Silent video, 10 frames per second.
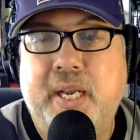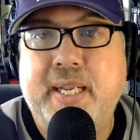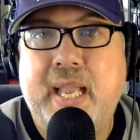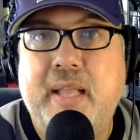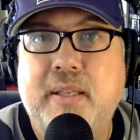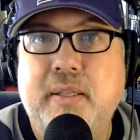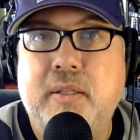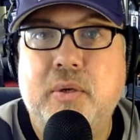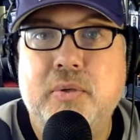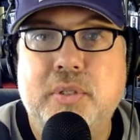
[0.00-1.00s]
again,
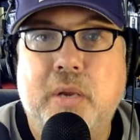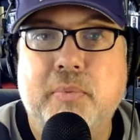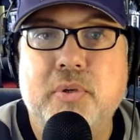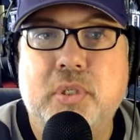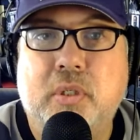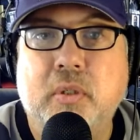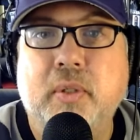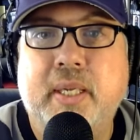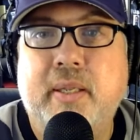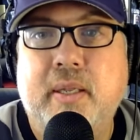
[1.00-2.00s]
those numbers
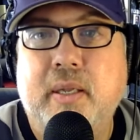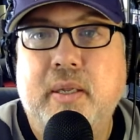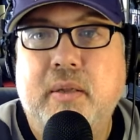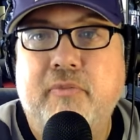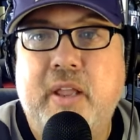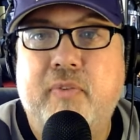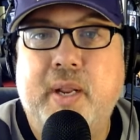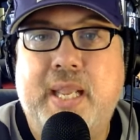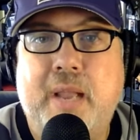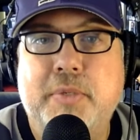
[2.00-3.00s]
clearly
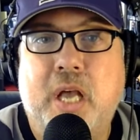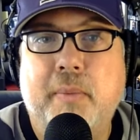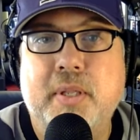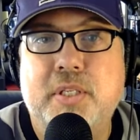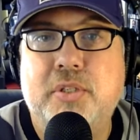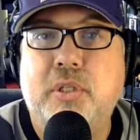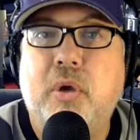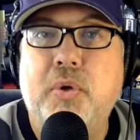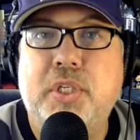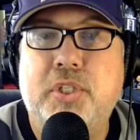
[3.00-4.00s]
favoring Cam Talbot since the
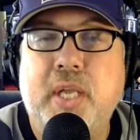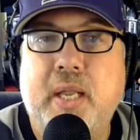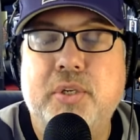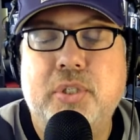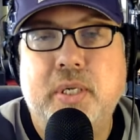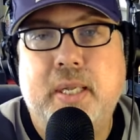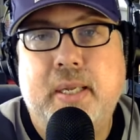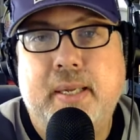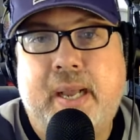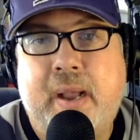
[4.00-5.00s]
coaching change.
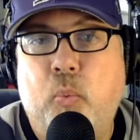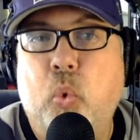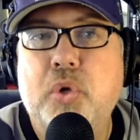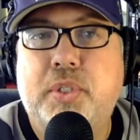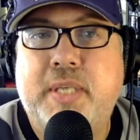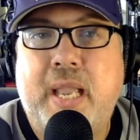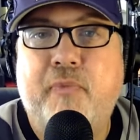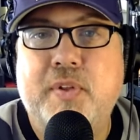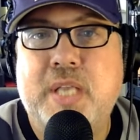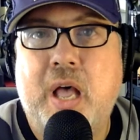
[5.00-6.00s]
Worst game
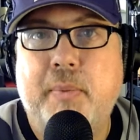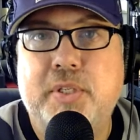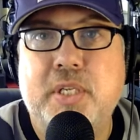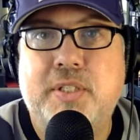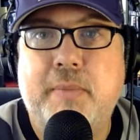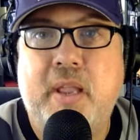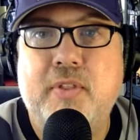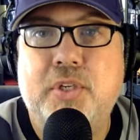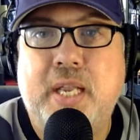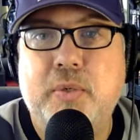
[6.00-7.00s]
for Talbot since they made
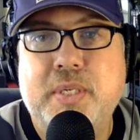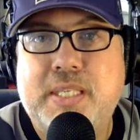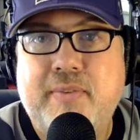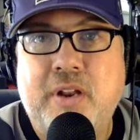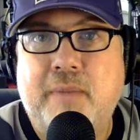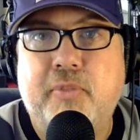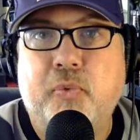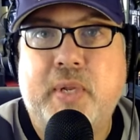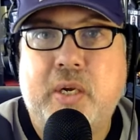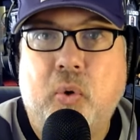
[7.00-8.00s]
the change. Well, he's given up
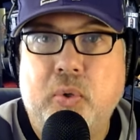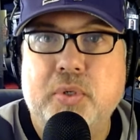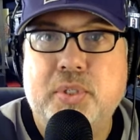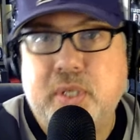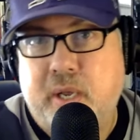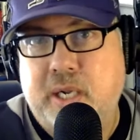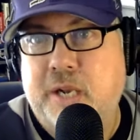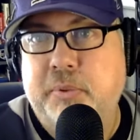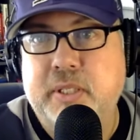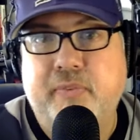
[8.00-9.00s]
3 goals on a
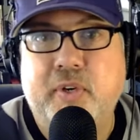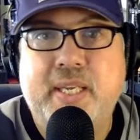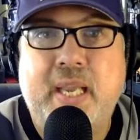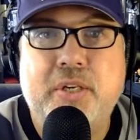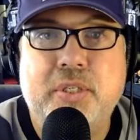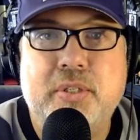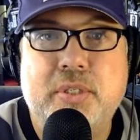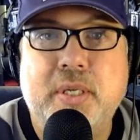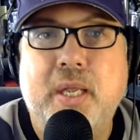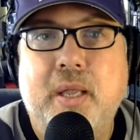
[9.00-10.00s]
couple of different
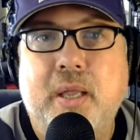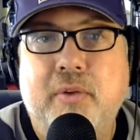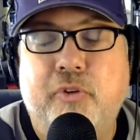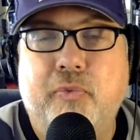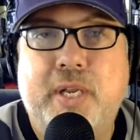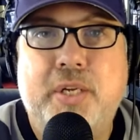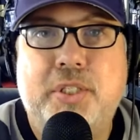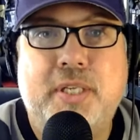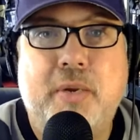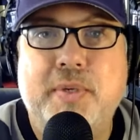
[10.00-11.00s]
occasions. For
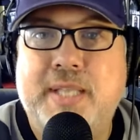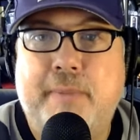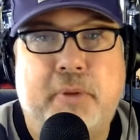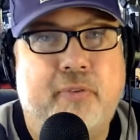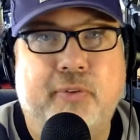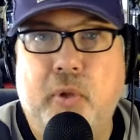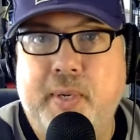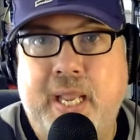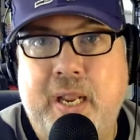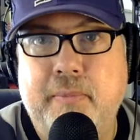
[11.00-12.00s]
Rittich, it was that Buffalo
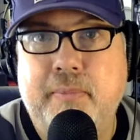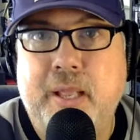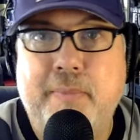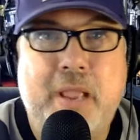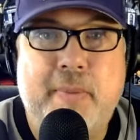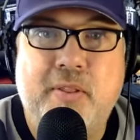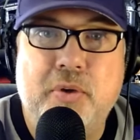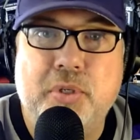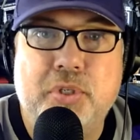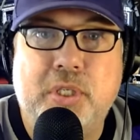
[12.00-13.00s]
game, and maybe
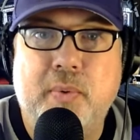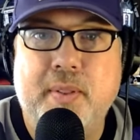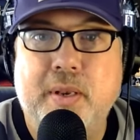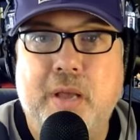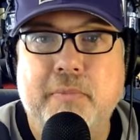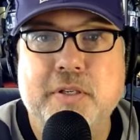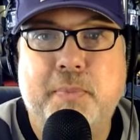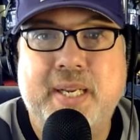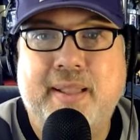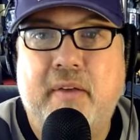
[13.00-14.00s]
those are skewing the numbers,
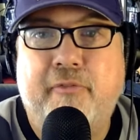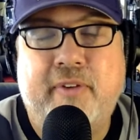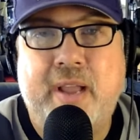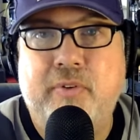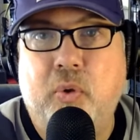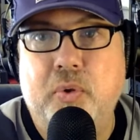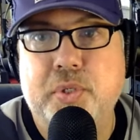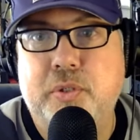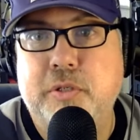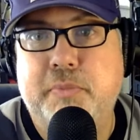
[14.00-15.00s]
but he allowed 5 goals
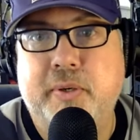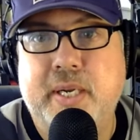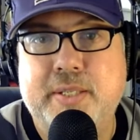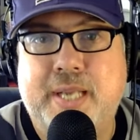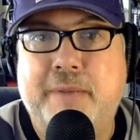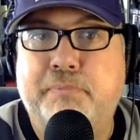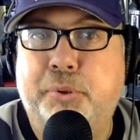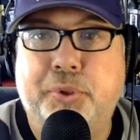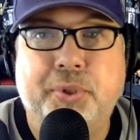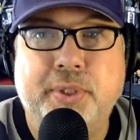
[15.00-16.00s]
in 2 periods, got
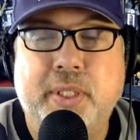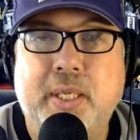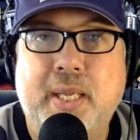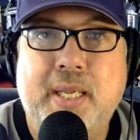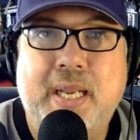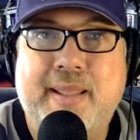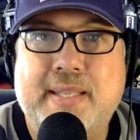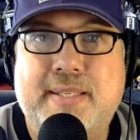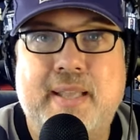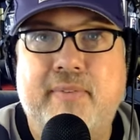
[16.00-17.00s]
pulled in that
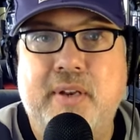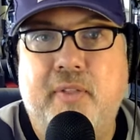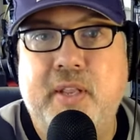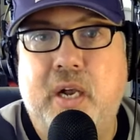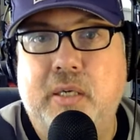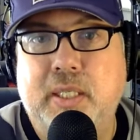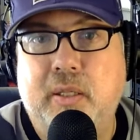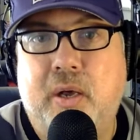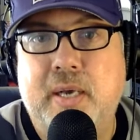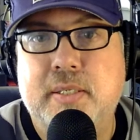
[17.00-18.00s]
7-0 ugly
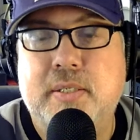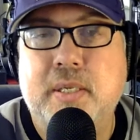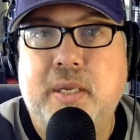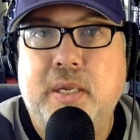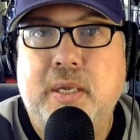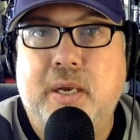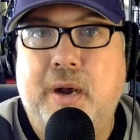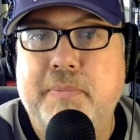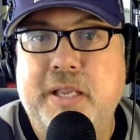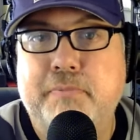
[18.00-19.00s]
loss
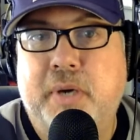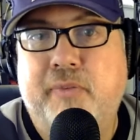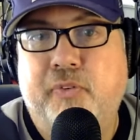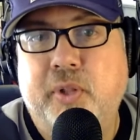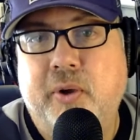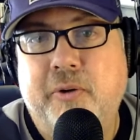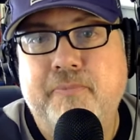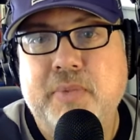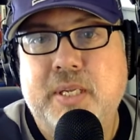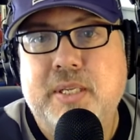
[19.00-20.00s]
up in Buffalo.
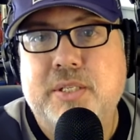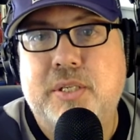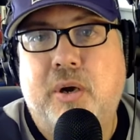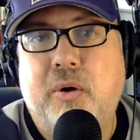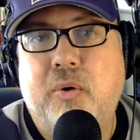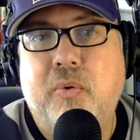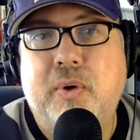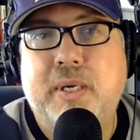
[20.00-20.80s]
So